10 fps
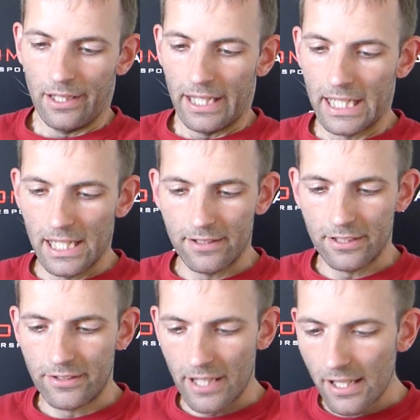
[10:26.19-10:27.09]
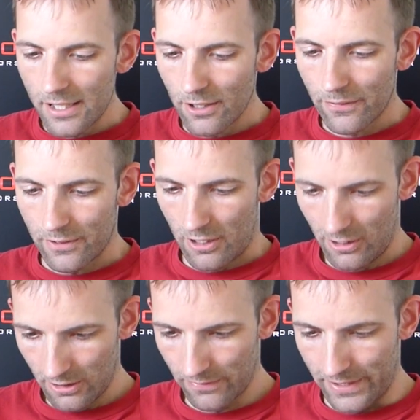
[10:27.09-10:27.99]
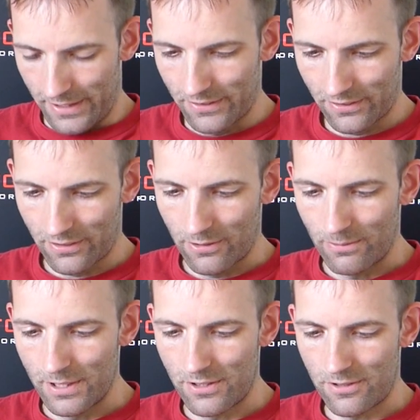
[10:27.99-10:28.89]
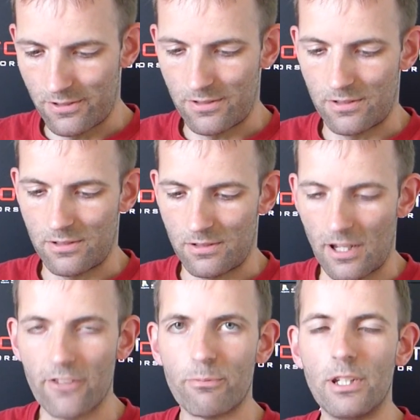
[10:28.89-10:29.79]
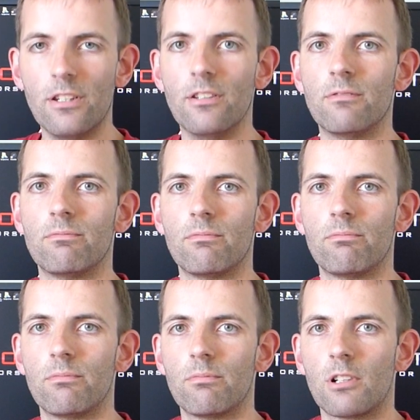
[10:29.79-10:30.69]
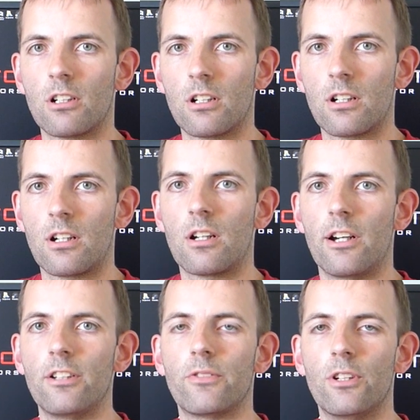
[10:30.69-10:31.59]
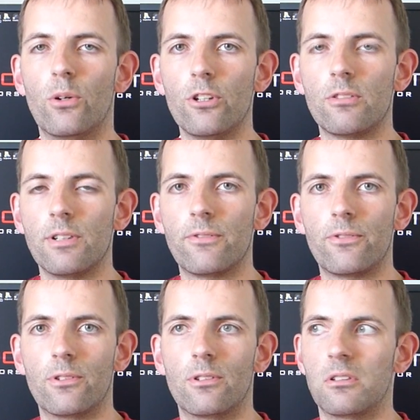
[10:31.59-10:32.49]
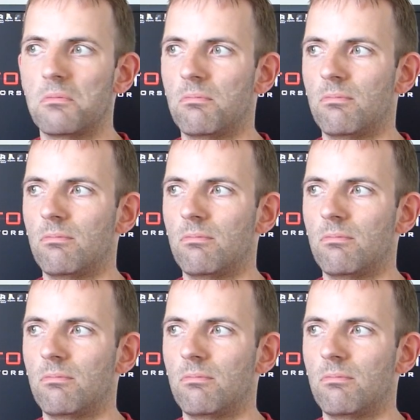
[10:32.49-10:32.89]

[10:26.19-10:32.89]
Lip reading: And the daddy of all of this, which I've been kind of annoyed with for